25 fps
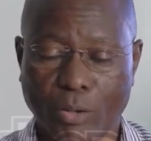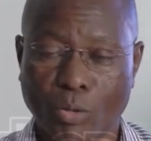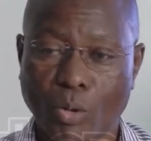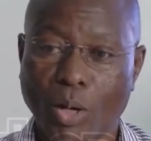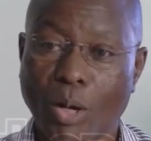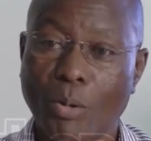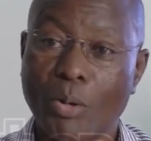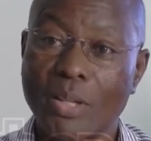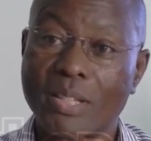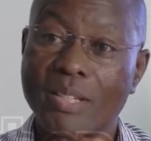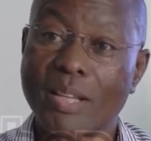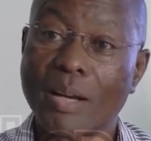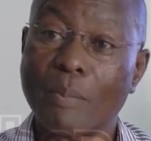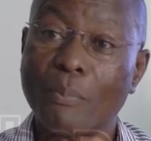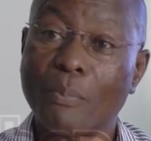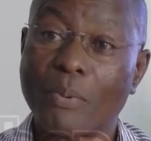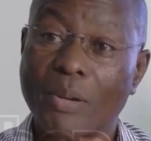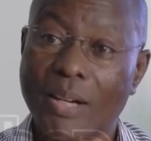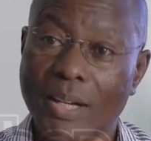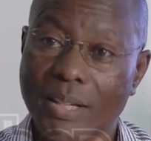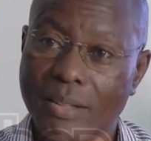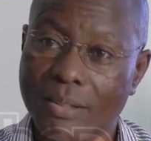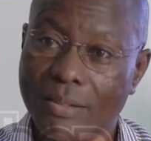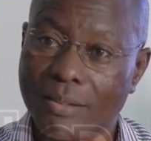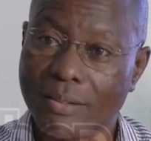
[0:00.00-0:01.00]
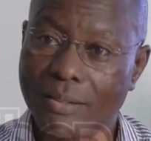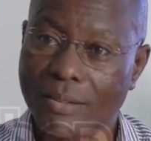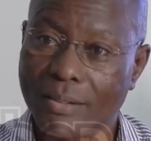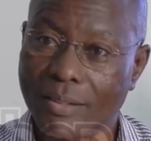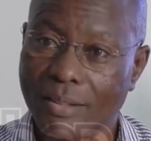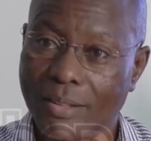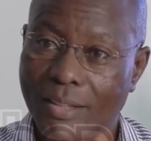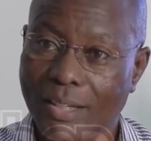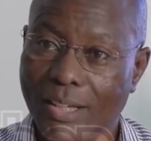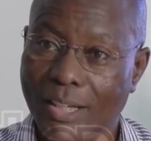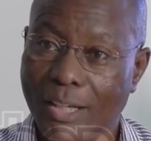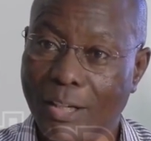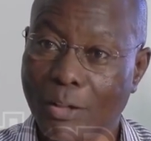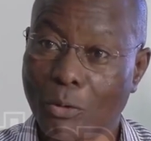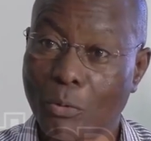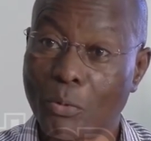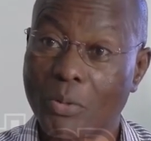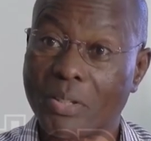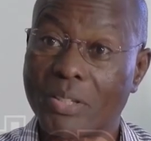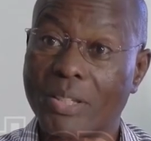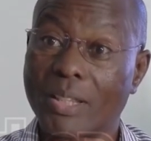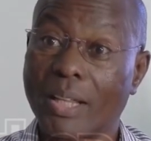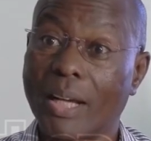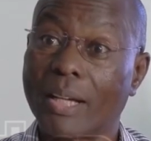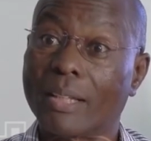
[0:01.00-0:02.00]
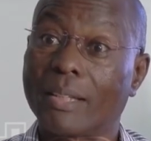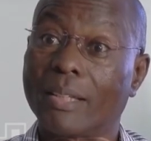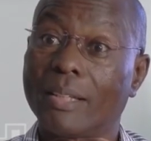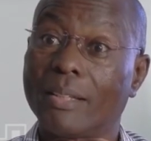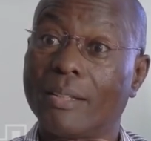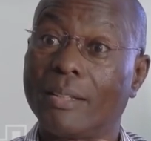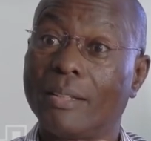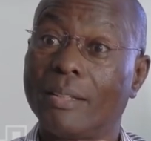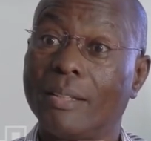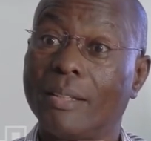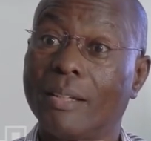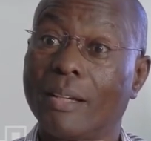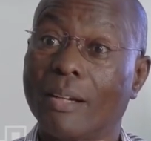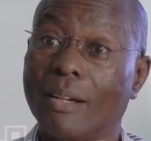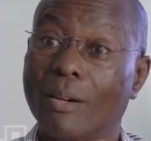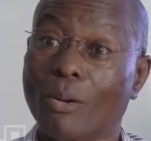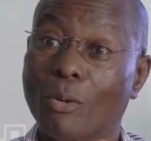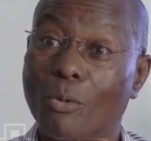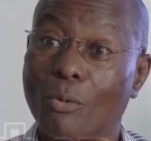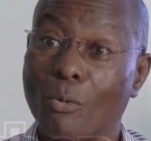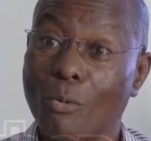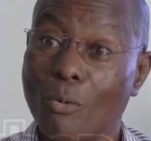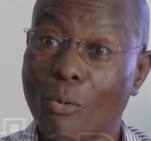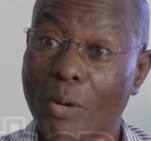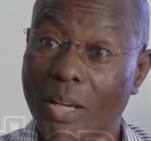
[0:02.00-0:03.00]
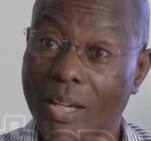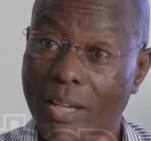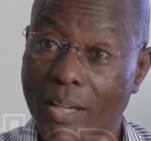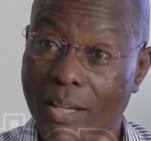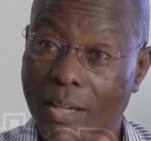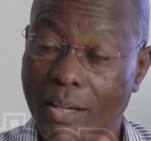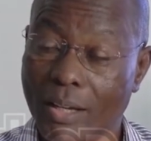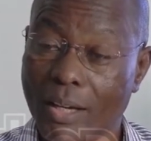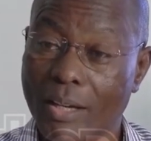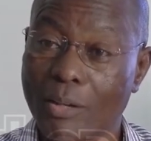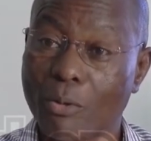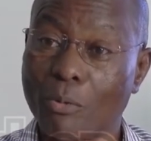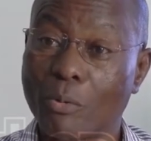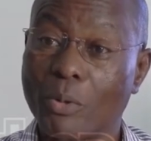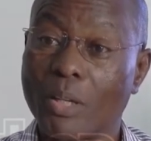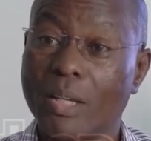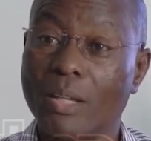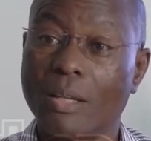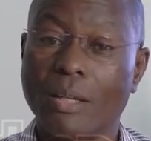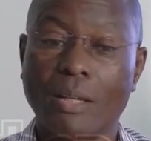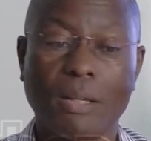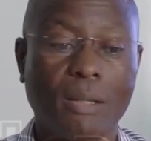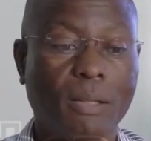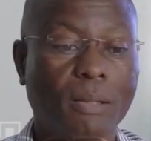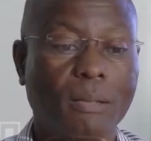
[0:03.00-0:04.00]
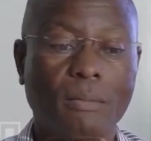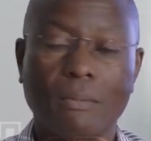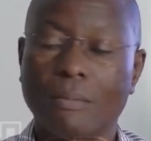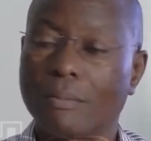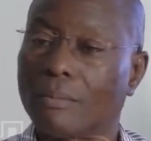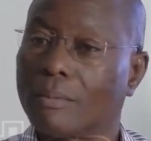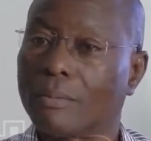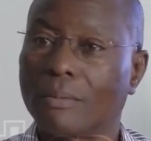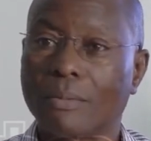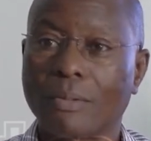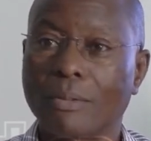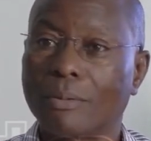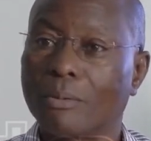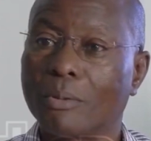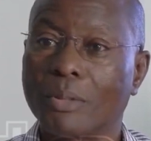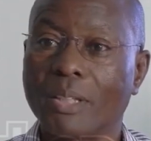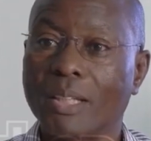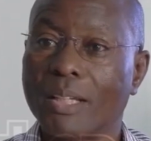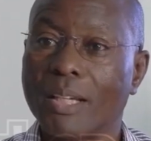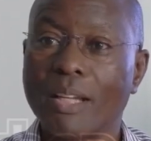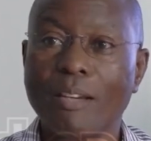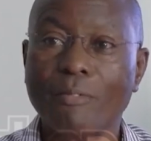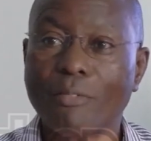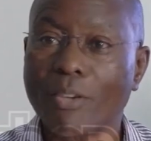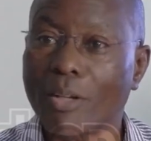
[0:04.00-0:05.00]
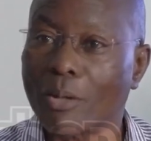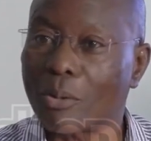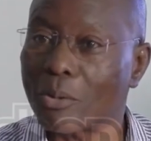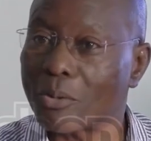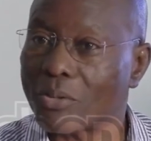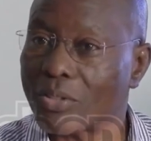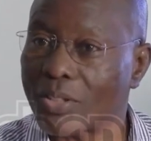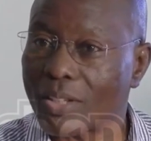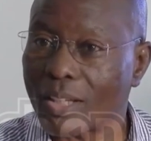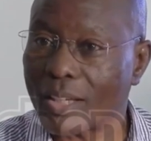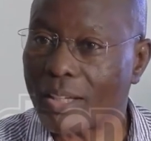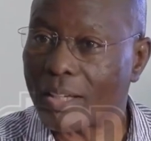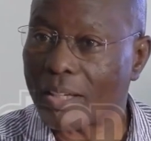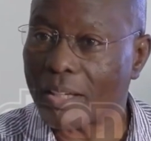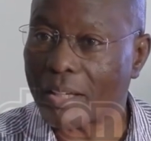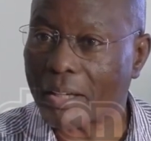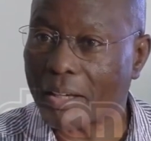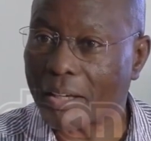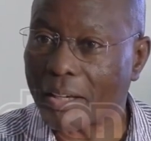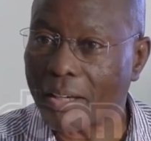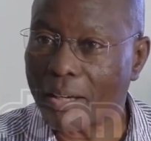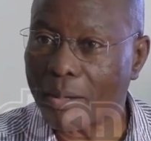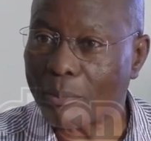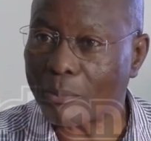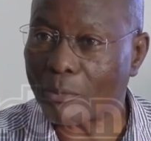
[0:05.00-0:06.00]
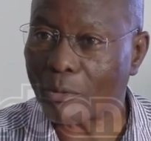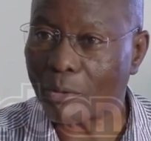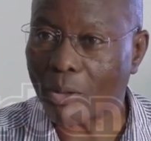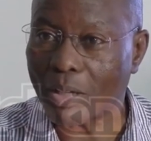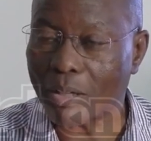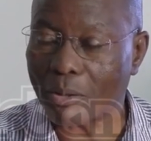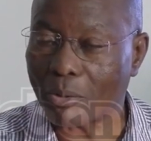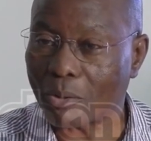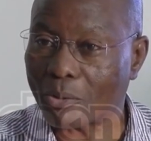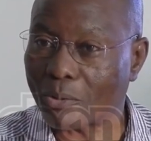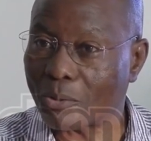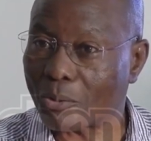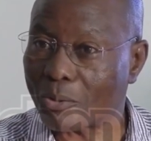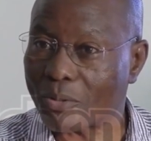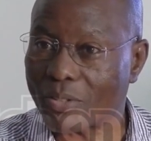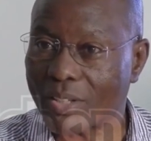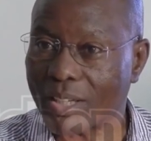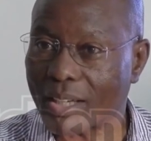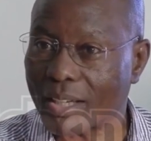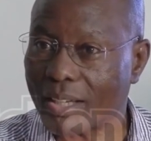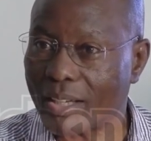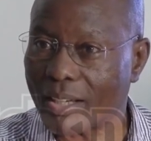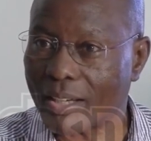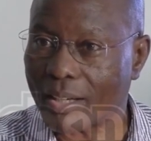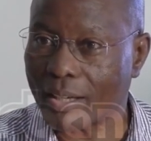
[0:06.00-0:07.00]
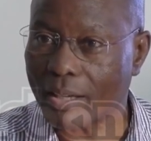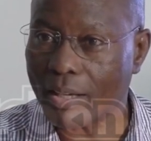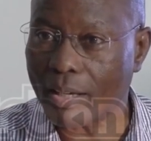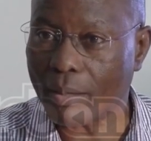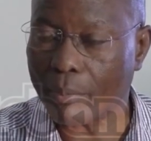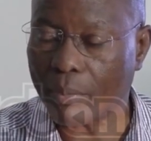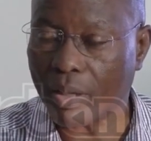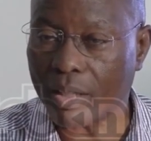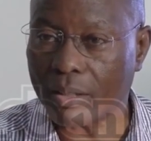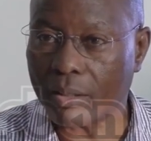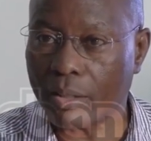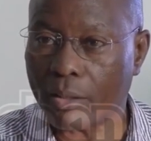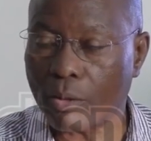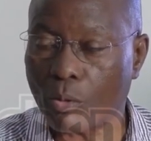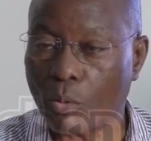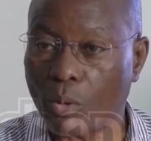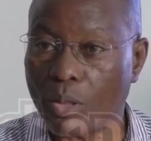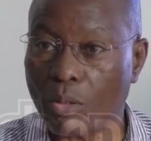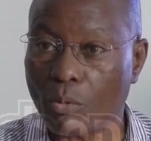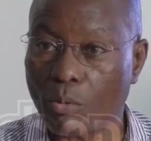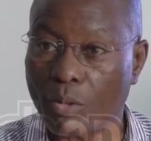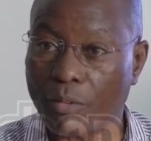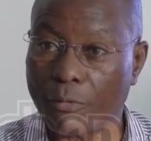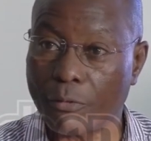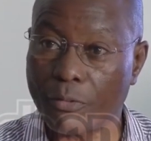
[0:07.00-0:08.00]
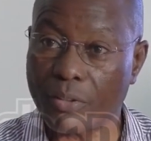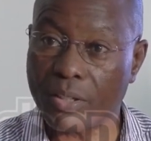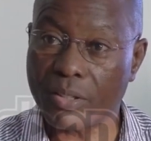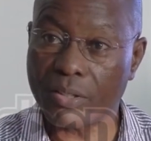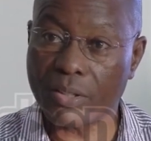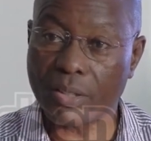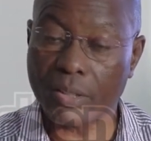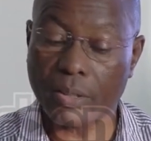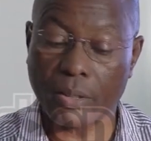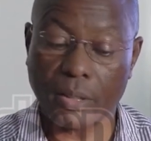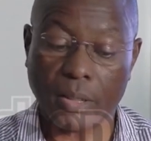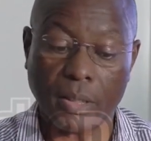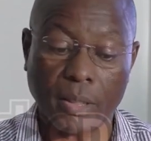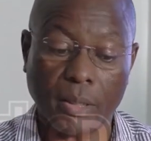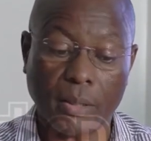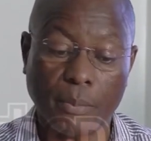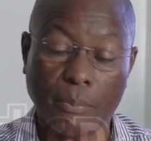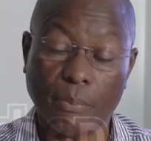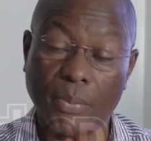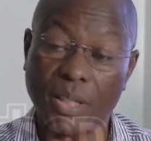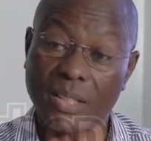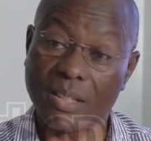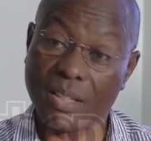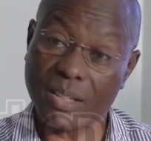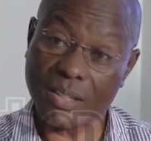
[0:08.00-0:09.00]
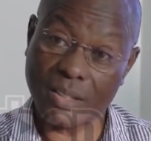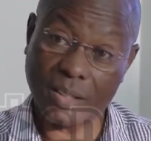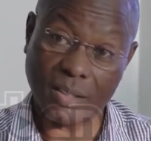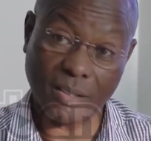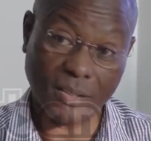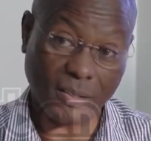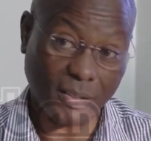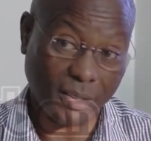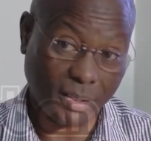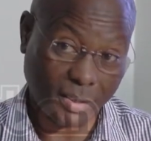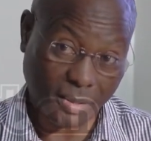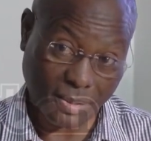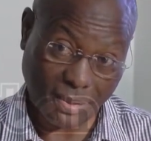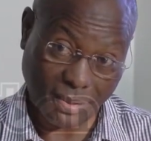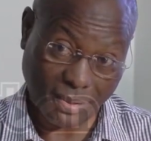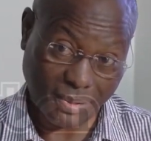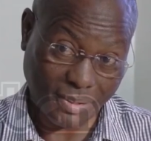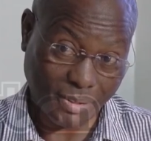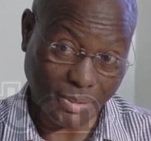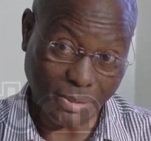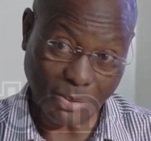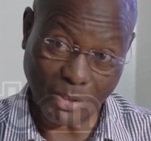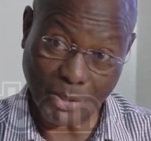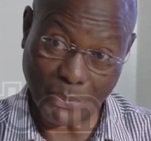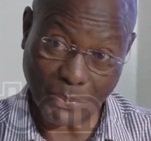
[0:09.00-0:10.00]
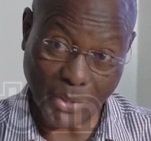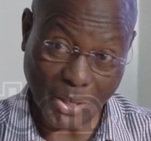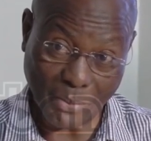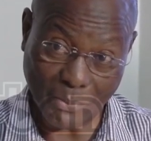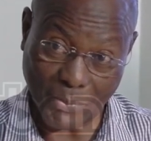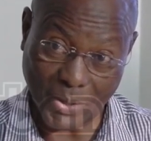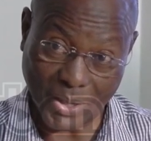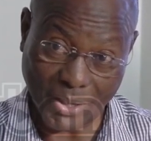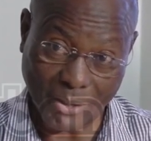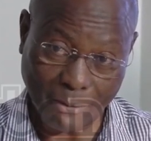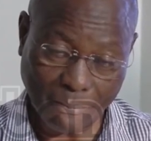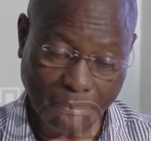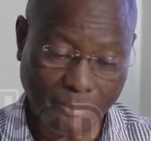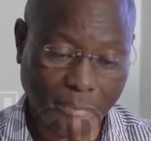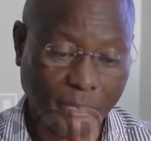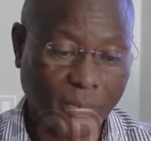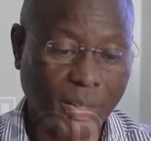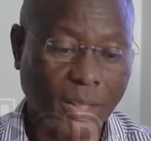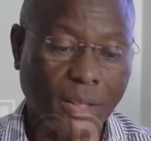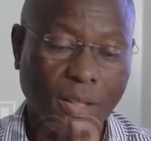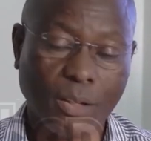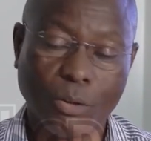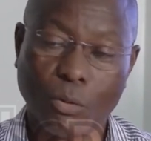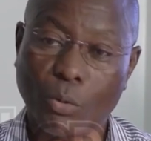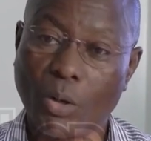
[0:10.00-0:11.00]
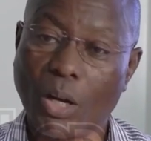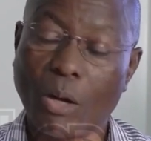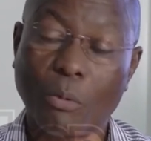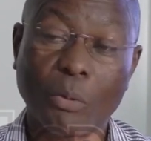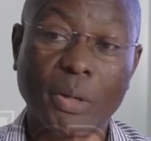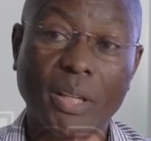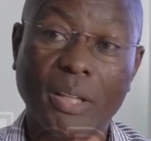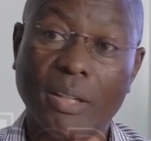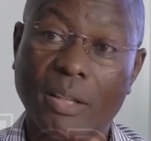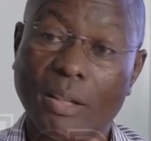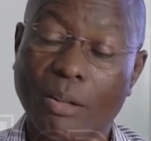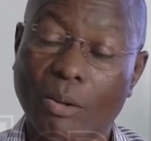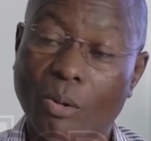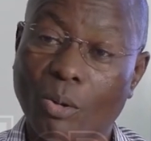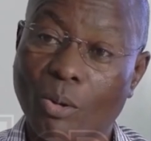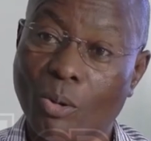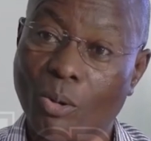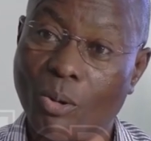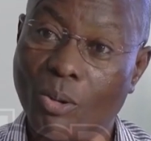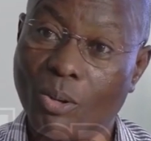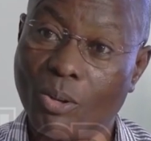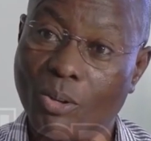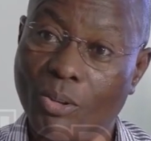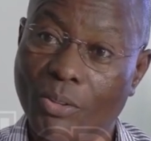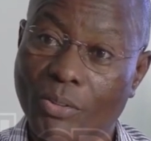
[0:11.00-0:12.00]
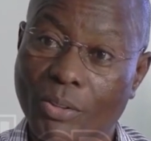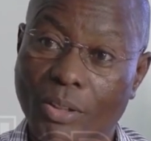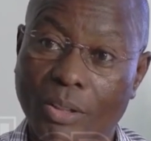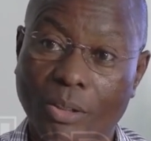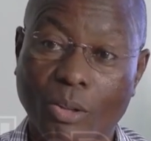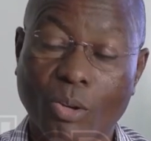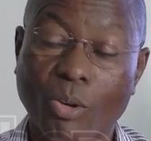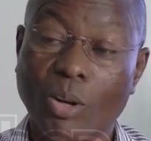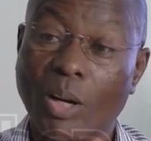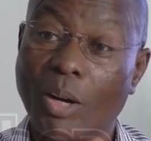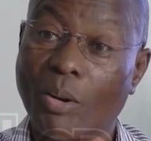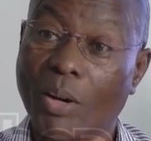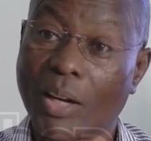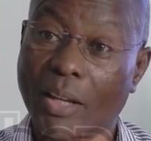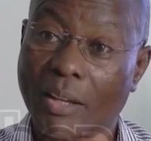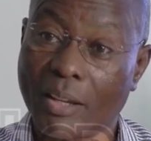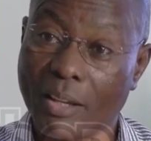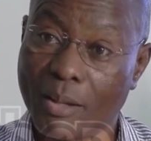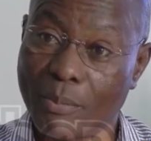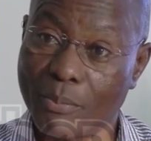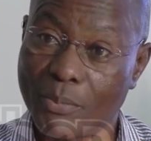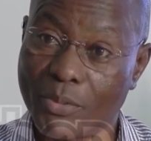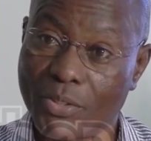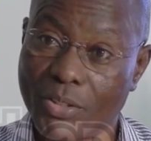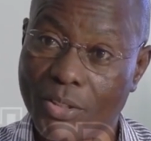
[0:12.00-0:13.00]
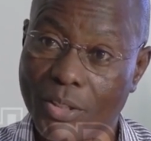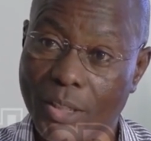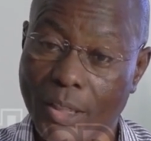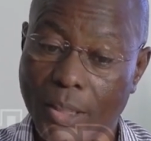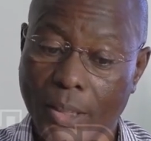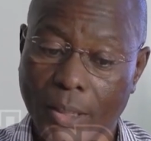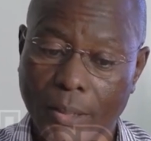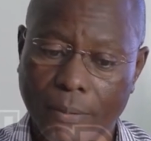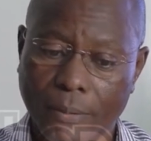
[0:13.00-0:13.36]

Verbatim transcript: To our surprise, we started winning and we, we never lost any game. We are not losing any game until when we faced uh, Manchester City, you remember. We are winning all, all our games.